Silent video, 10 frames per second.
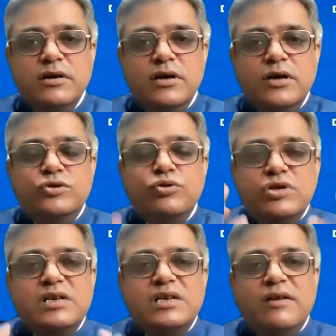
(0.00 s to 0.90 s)
Social
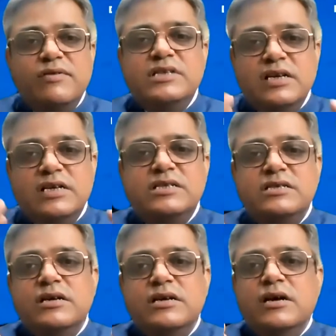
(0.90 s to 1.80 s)
service
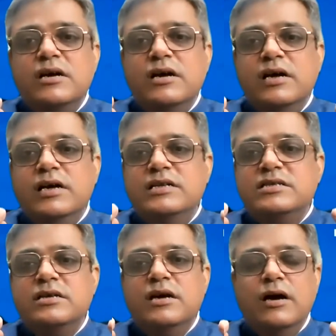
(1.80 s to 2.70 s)
is
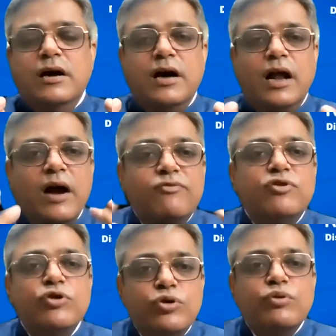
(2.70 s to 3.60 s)
allowed to
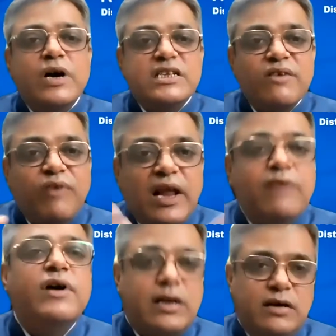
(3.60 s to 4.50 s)
you as a flavor,